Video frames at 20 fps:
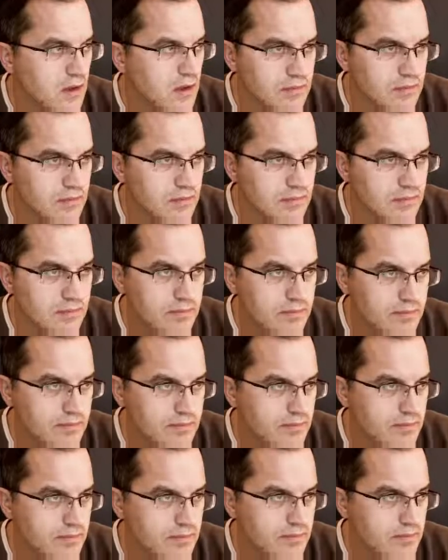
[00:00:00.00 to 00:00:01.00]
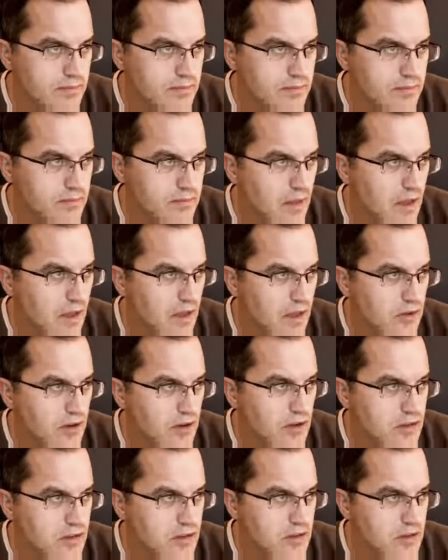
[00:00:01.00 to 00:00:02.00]
international standard, if you
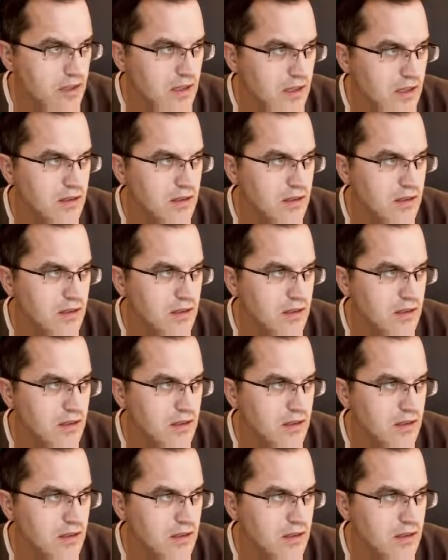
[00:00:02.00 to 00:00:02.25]
want.